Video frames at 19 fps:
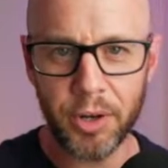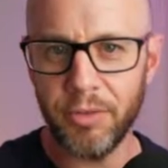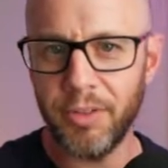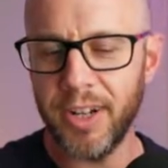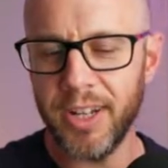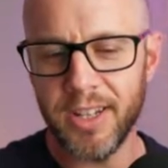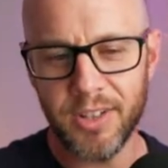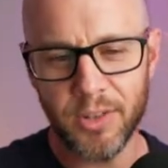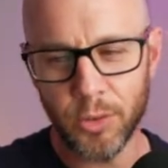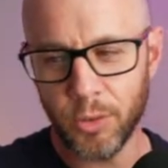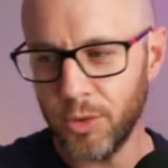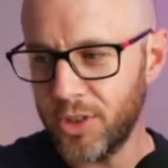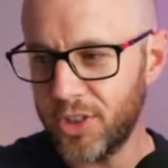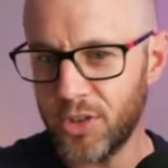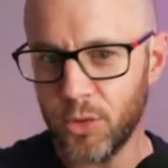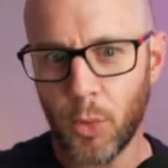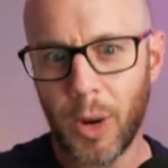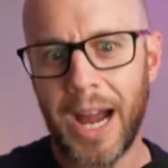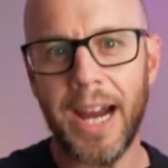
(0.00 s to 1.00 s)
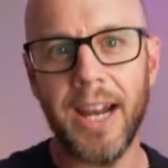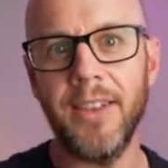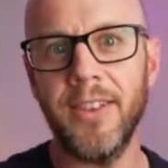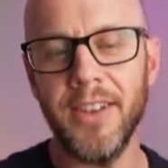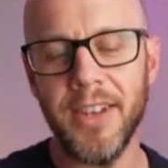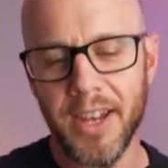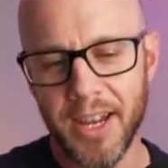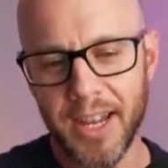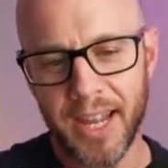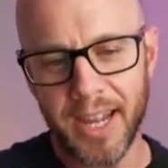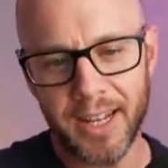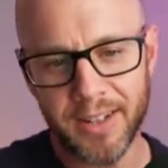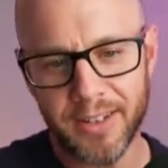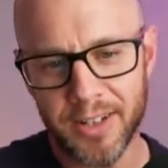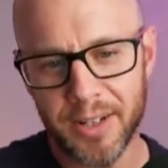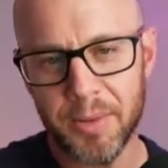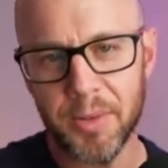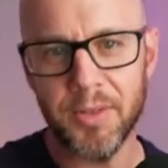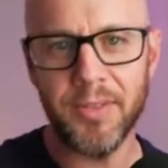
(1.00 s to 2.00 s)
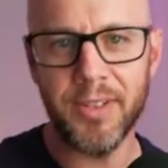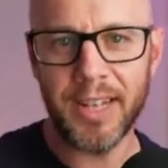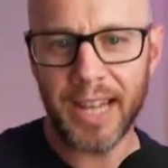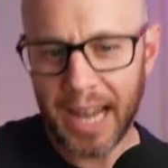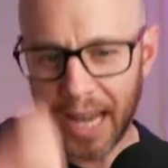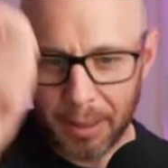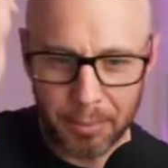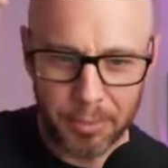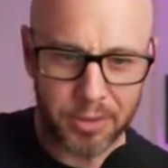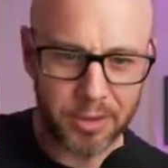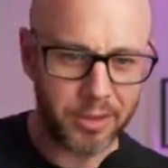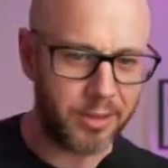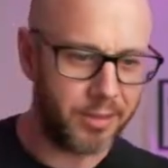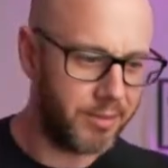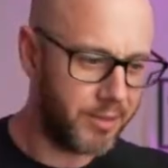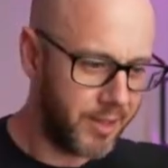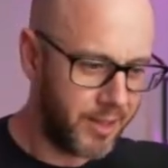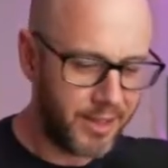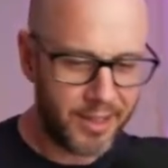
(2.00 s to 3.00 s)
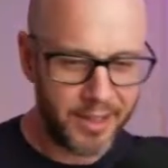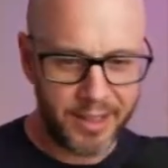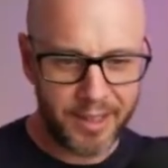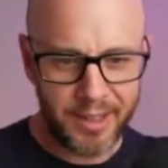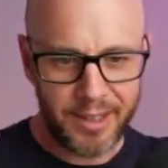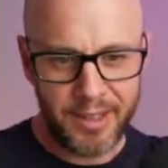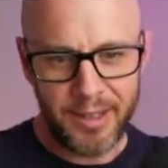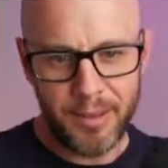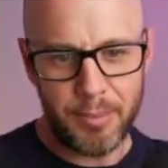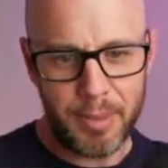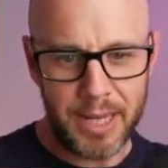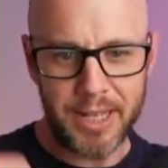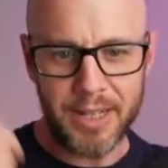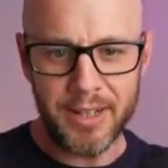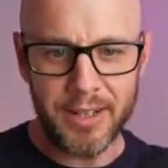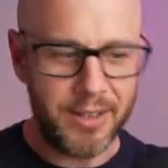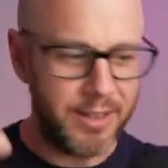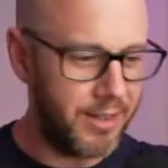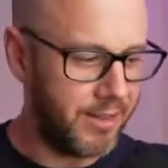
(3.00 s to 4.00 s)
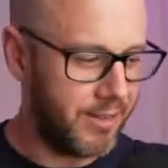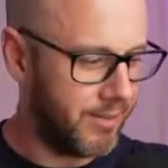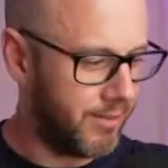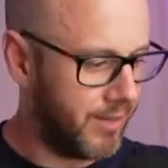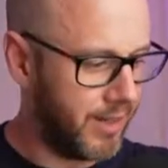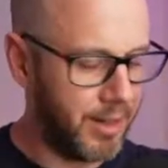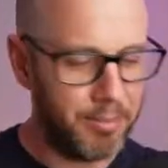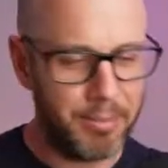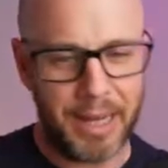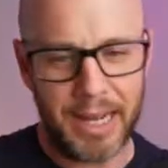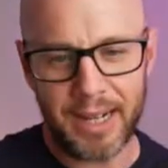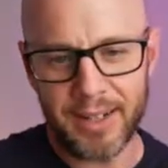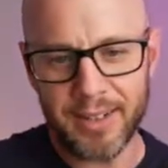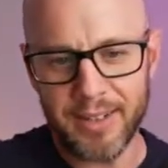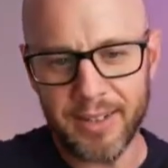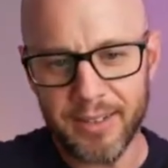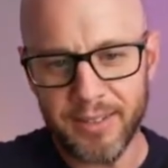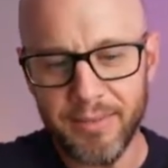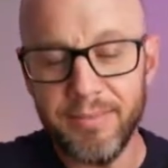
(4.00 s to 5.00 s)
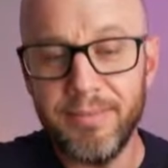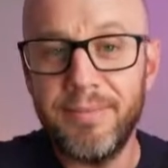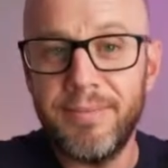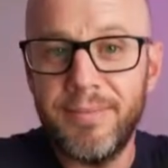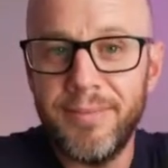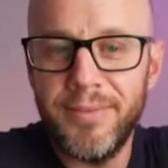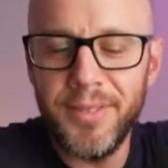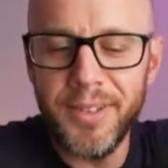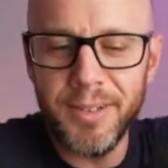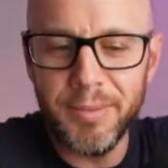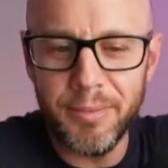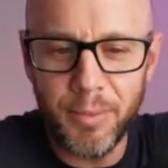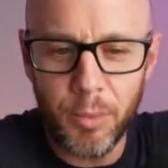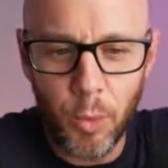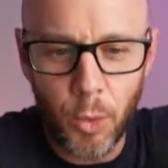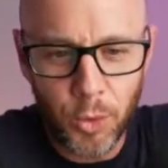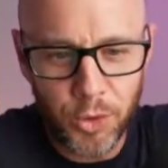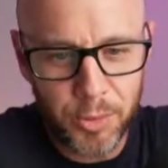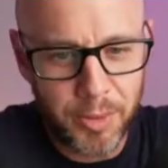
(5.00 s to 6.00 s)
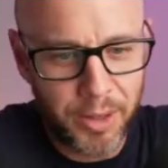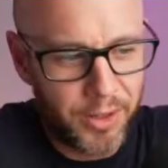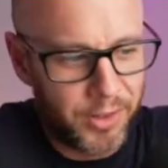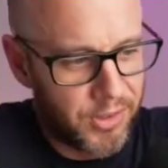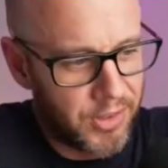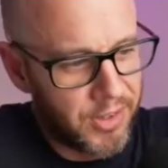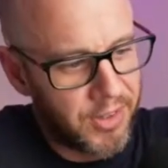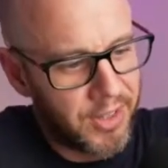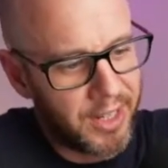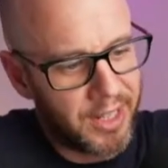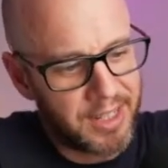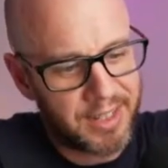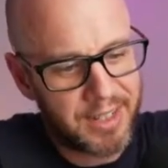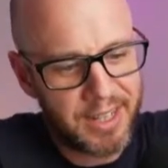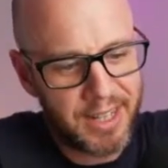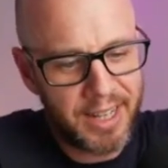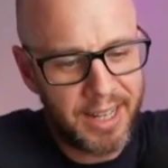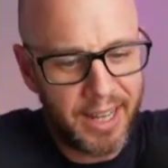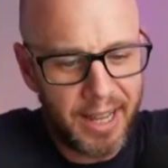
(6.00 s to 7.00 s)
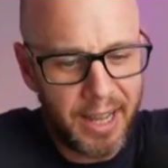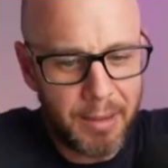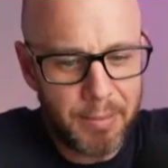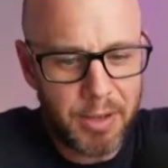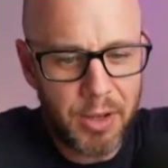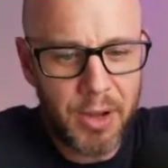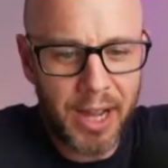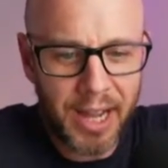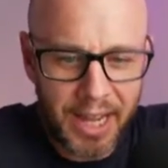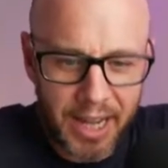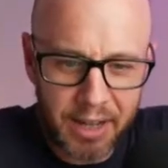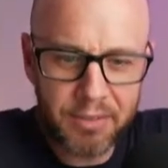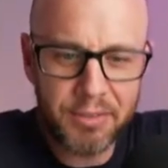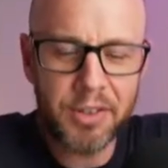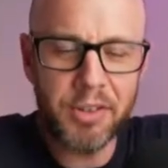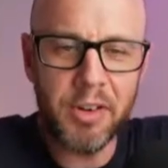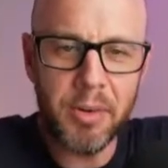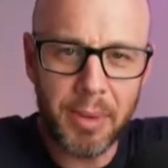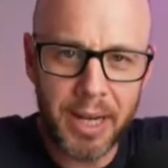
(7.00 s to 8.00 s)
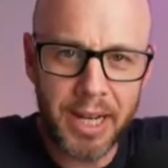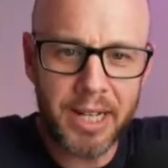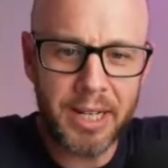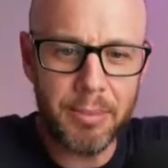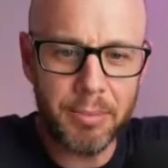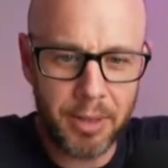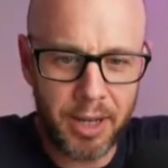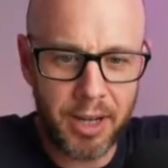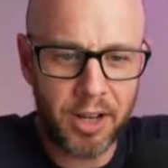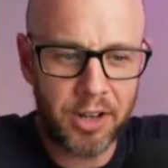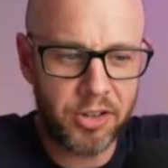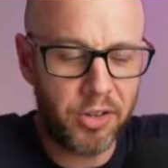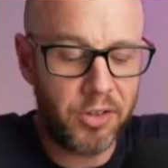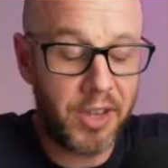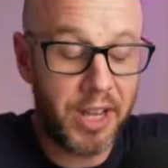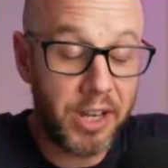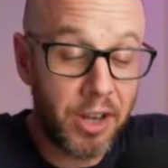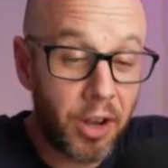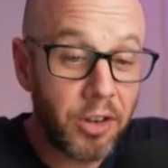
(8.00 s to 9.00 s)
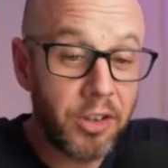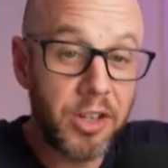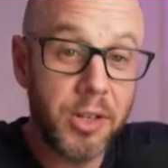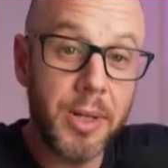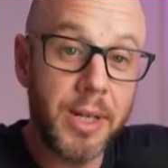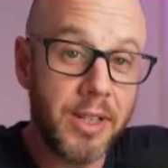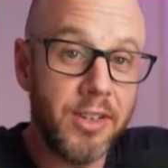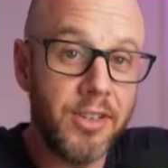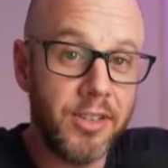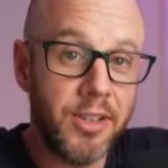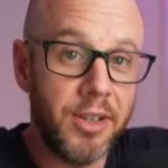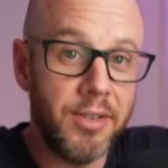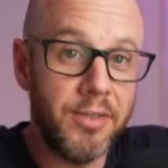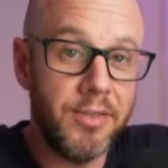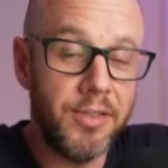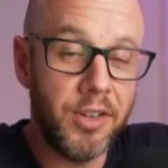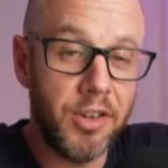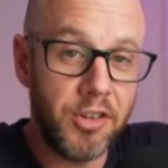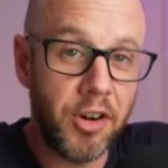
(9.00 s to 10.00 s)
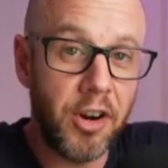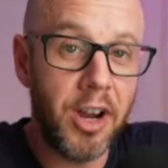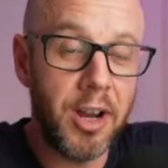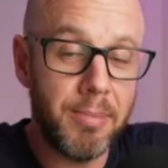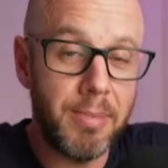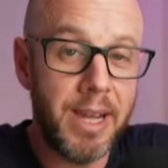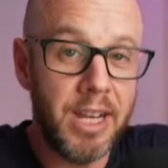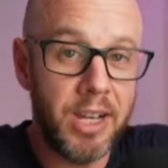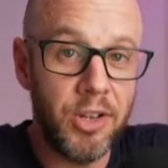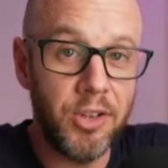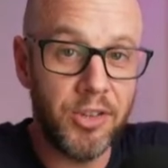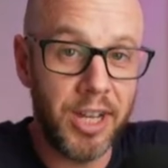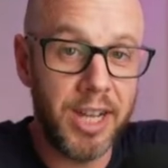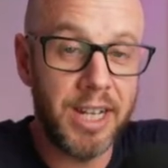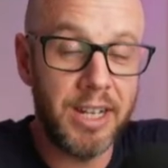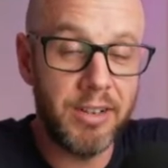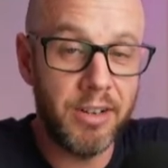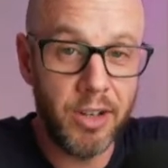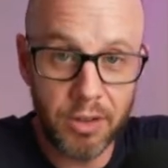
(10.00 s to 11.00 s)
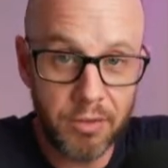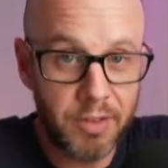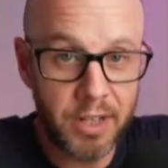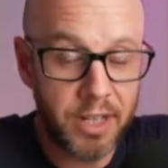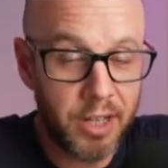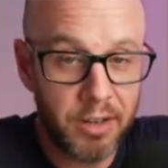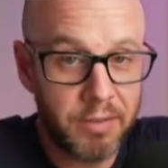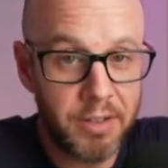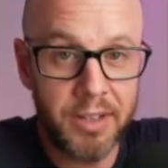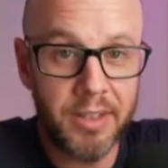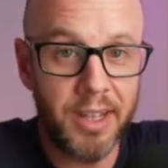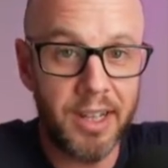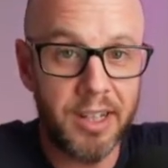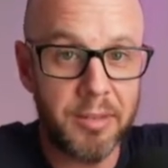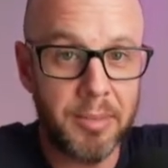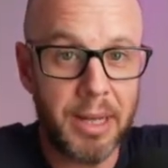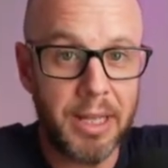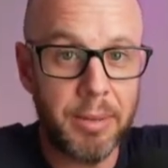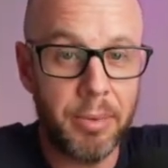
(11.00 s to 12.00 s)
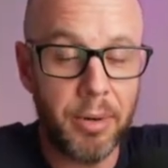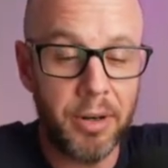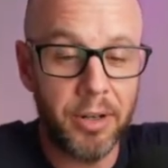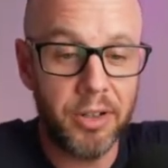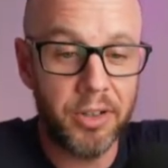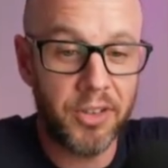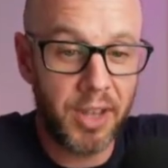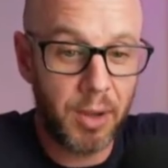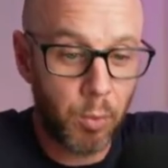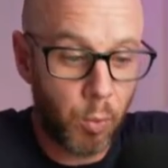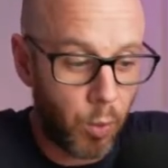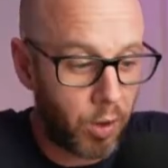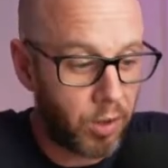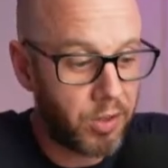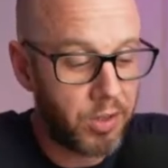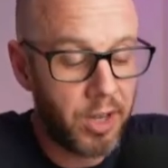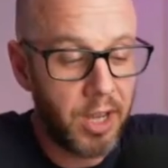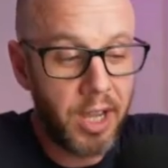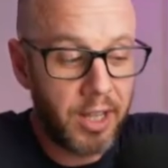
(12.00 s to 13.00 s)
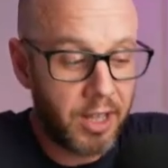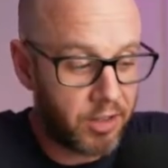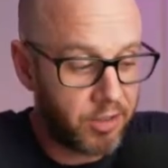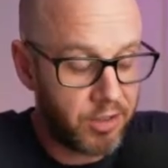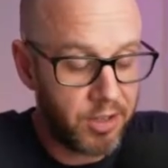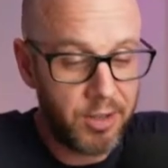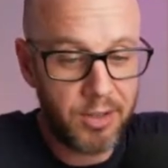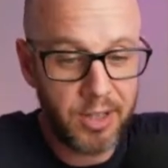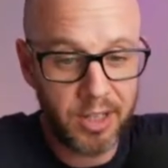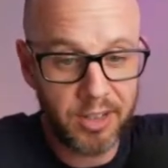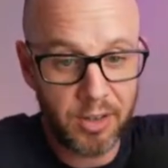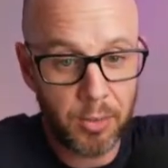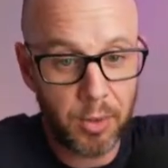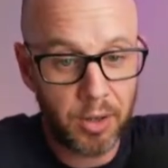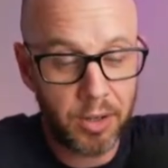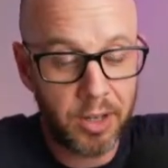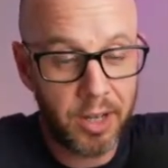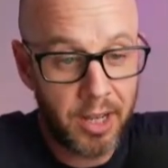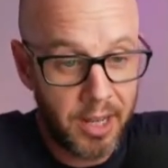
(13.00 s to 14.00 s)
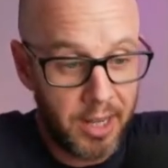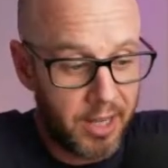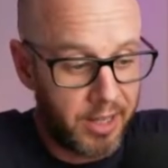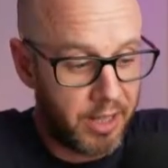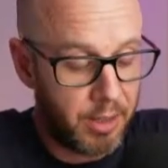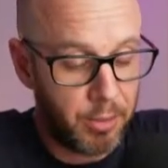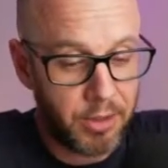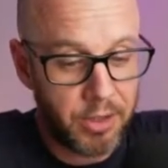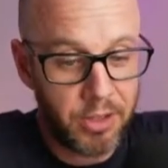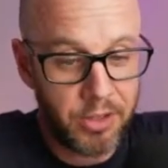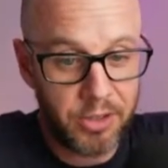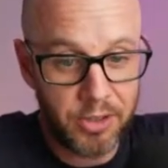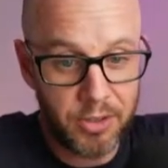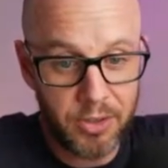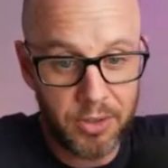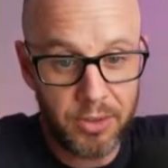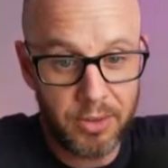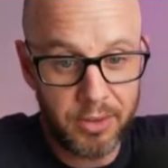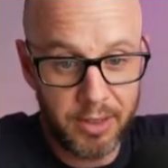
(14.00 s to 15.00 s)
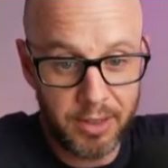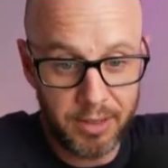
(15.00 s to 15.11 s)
releases or swag that you get in terms of caps and pins and, you know, bags and water bottles and things, you have to remain impartial. They're not doing this stuff to try and make you say lovely, lovely things about the products. There's two things they want. They want you to